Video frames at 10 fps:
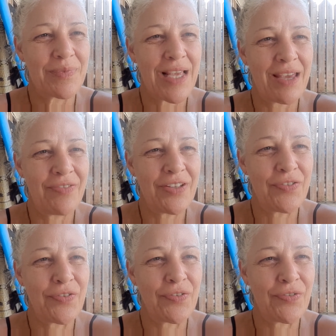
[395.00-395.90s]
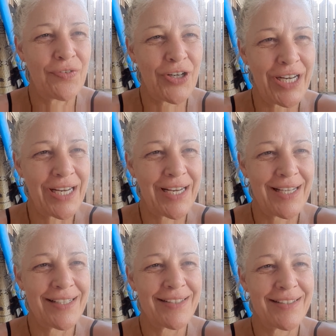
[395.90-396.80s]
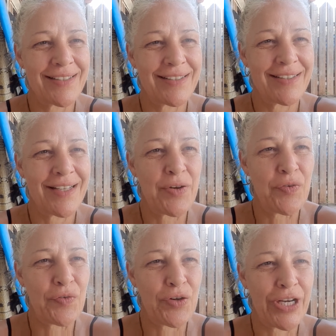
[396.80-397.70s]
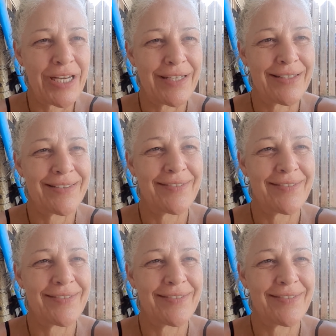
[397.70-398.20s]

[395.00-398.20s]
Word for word: I feel free and freed.